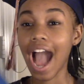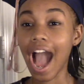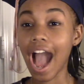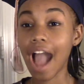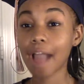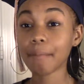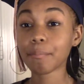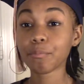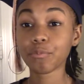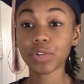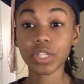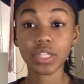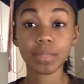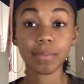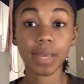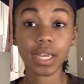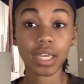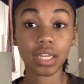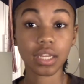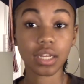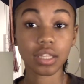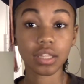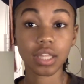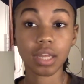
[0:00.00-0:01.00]
I'm really
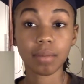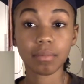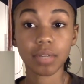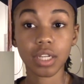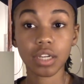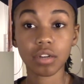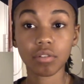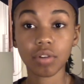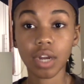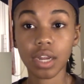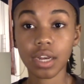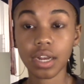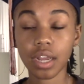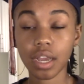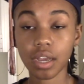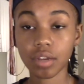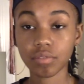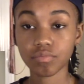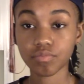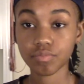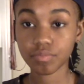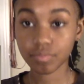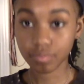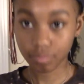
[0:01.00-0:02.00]
making a judgment right now.
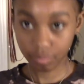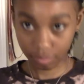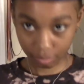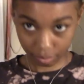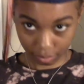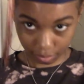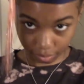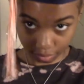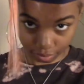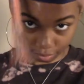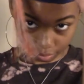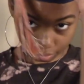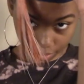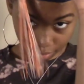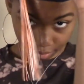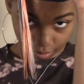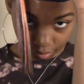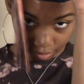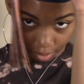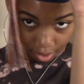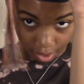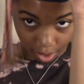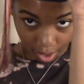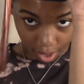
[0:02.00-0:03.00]
I really can't